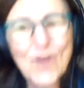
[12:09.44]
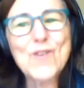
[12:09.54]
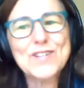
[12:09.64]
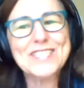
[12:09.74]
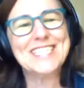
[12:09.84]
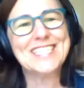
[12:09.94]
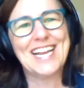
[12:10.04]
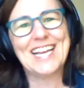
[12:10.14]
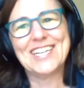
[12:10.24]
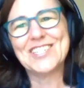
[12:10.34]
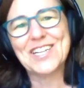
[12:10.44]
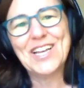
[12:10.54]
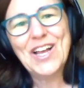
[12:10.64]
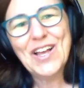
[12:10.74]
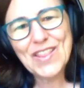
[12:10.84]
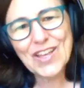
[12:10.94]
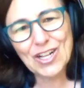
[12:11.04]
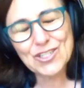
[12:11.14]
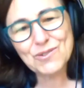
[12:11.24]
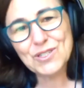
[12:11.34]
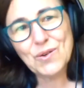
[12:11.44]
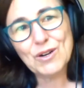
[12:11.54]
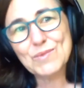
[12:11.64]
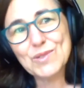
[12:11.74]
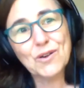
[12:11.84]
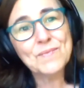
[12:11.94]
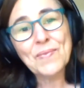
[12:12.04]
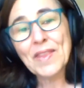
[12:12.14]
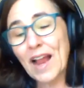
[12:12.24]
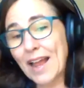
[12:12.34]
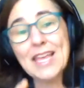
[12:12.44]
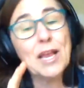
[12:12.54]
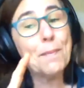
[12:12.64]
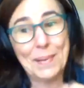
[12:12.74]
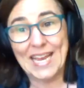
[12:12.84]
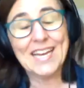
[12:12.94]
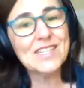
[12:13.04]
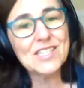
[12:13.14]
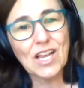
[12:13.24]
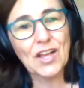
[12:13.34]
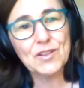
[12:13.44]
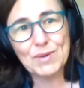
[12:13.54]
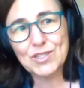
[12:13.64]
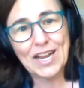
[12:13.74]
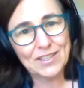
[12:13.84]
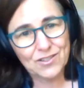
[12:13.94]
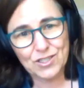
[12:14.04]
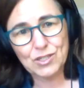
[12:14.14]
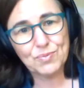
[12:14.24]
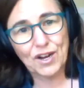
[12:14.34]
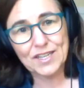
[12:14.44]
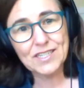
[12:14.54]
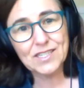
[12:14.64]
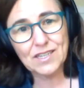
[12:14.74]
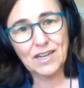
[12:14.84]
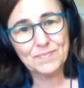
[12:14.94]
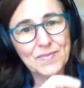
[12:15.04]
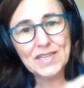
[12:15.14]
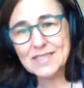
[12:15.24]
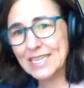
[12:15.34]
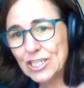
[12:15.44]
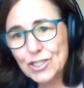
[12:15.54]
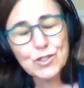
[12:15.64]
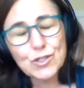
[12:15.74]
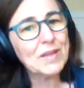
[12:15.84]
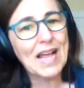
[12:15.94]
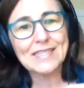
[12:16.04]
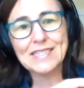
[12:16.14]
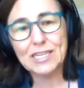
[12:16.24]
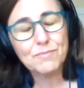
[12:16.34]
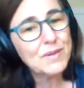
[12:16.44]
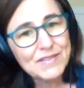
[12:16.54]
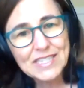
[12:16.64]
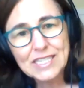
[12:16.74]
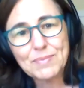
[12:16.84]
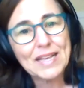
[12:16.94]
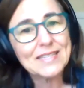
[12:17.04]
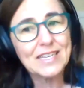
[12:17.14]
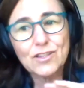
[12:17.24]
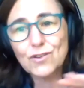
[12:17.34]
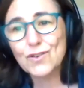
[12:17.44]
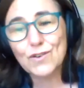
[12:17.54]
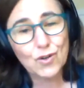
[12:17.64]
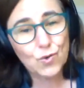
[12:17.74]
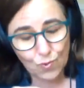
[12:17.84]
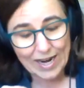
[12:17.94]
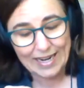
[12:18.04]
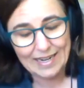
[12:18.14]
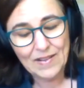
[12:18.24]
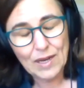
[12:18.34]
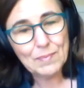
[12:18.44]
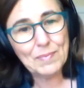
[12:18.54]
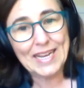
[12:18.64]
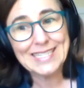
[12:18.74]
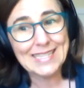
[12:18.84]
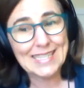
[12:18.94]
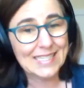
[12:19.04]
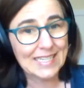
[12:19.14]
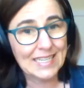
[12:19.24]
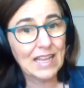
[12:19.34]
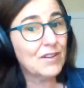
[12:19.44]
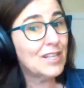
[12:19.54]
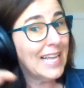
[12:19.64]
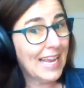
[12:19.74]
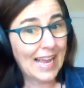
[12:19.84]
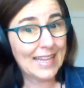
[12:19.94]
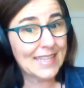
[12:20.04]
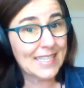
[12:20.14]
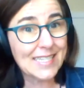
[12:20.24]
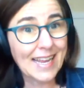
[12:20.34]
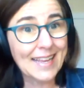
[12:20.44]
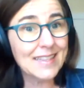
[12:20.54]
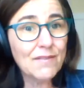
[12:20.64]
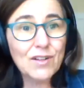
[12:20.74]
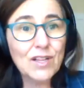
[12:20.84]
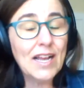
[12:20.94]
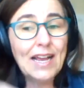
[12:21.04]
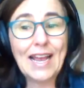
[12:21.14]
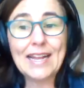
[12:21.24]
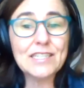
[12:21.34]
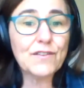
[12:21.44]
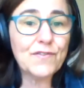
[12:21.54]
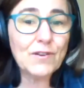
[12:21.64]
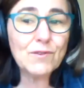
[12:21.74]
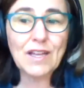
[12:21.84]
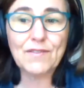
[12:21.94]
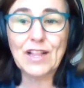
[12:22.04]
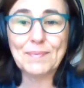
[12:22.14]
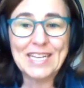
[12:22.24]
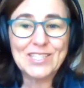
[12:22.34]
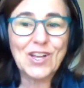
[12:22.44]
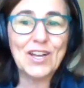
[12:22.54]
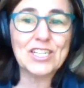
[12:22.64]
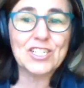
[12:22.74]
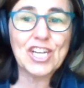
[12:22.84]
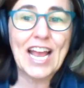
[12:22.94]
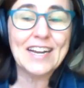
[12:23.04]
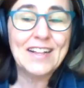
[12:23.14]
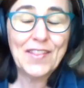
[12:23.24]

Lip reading: totally changed the cultural norms. So I think bans on the most hazardous products, single-use plastic, PVC plastic, those are great. Bans at the city level, at the state level, and at the federal level. I mean, I saw in the chat